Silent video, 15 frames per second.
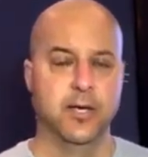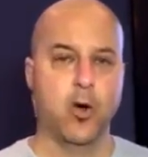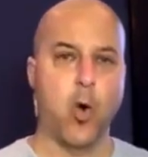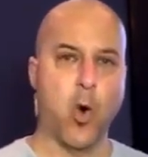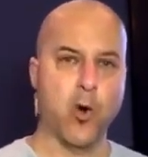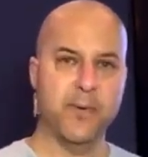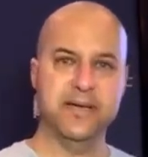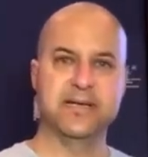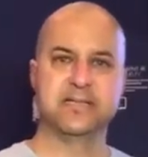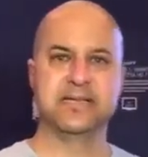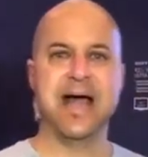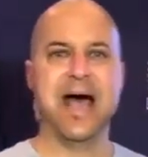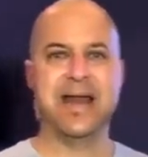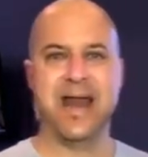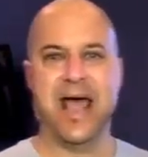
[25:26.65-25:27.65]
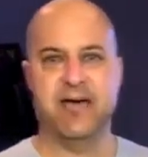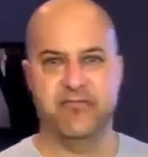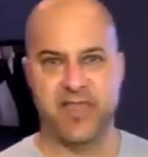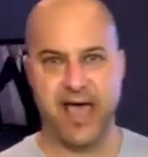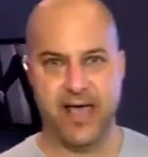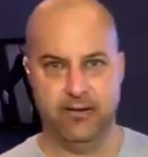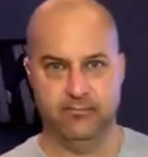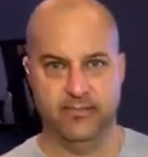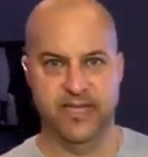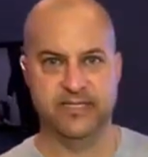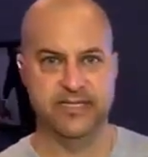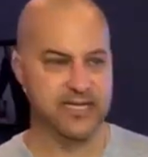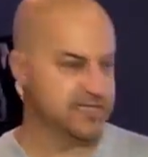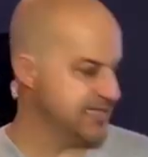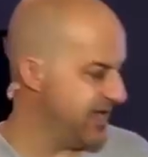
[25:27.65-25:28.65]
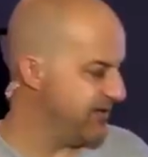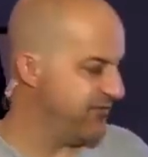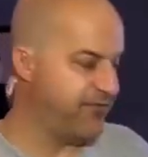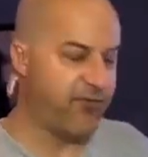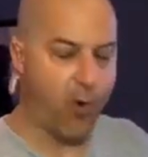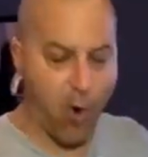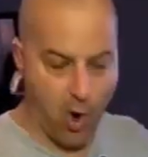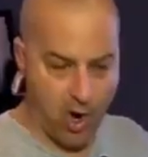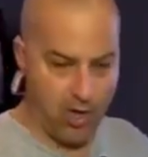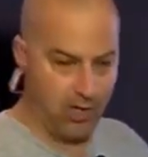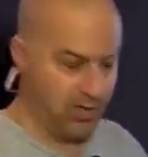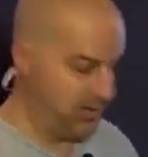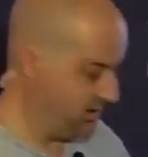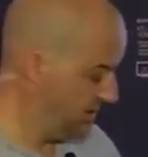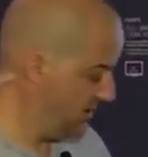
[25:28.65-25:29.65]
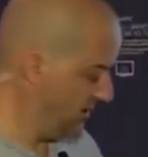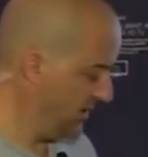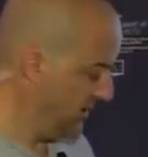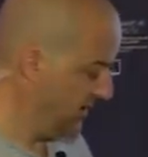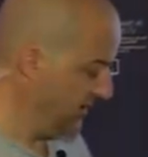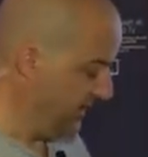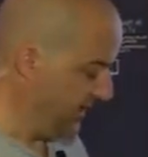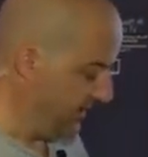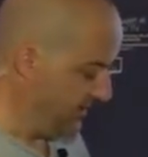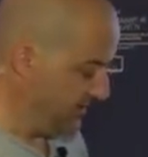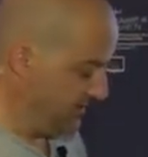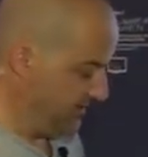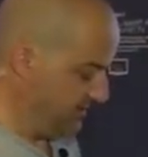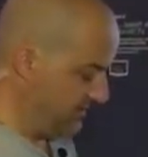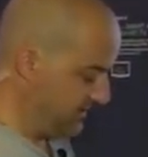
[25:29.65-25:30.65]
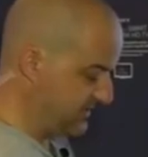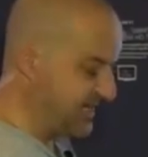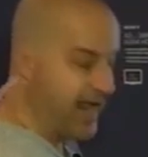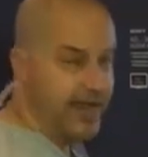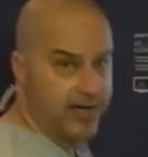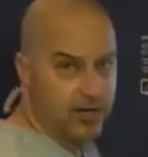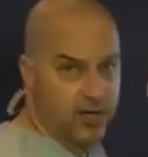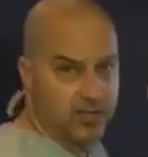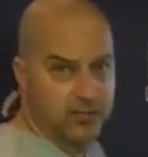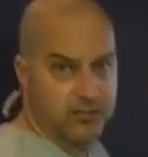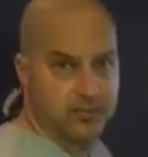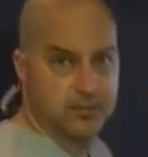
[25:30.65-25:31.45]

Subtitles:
Orbi does not have that. It does have 4 standard